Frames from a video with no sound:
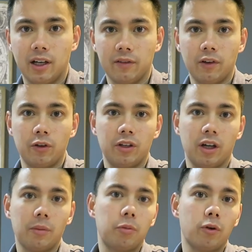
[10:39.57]
I've loaded
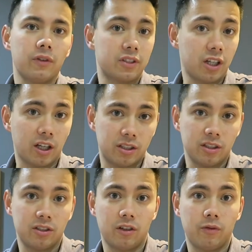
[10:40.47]
up all of the
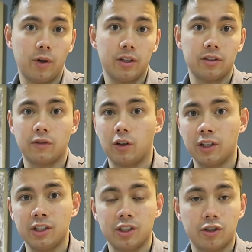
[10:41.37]
charting software, so I've got
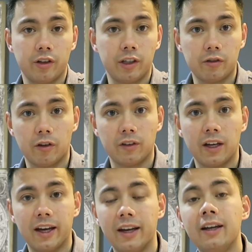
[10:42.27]
NinjaTrader on
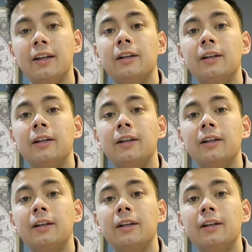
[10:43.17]
there.